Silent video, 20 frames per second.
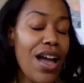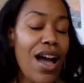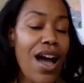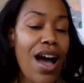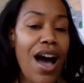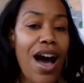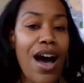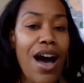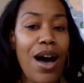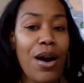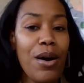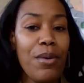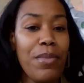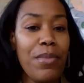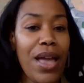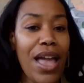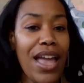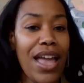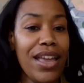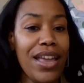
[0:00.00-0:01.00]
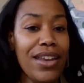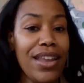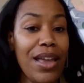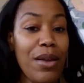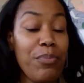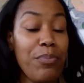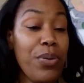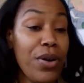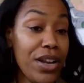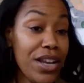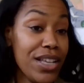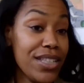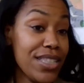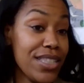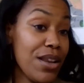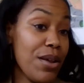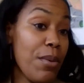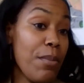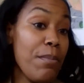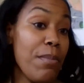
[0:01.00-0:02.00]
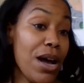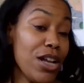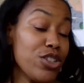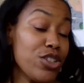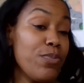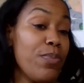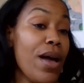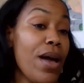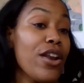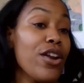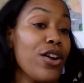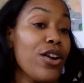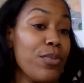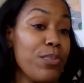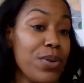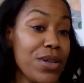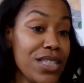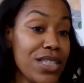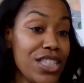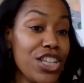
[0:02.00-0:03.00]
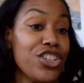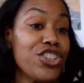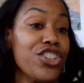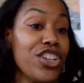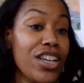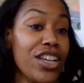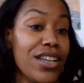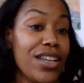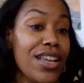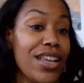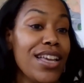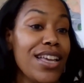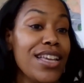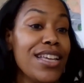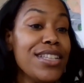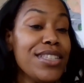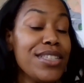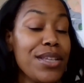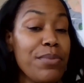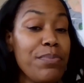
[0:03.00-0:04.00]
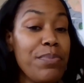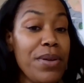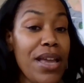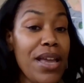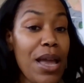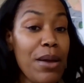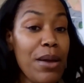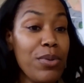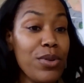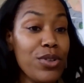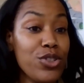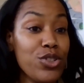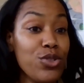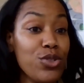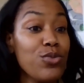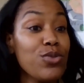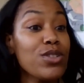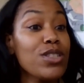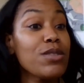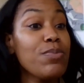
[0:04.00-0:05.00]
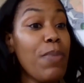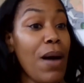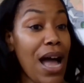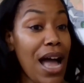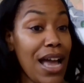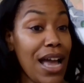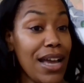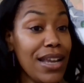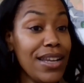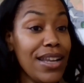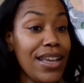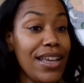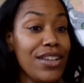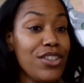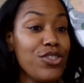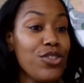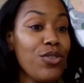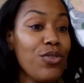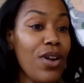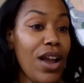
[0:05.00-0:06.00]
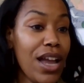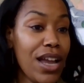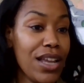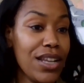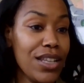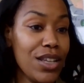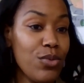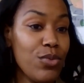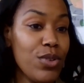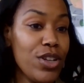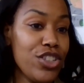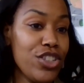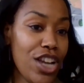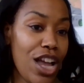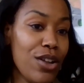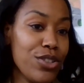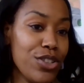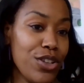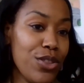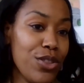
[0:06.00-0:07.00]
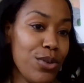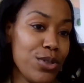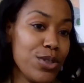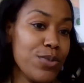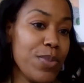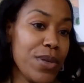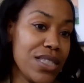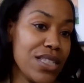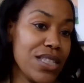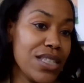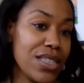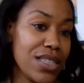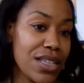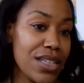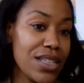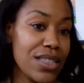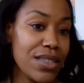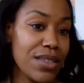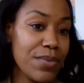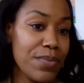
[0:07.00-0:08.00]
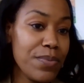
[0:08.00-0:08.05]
and it put us in a much better position to be able to respond and directly reach out to those businesses.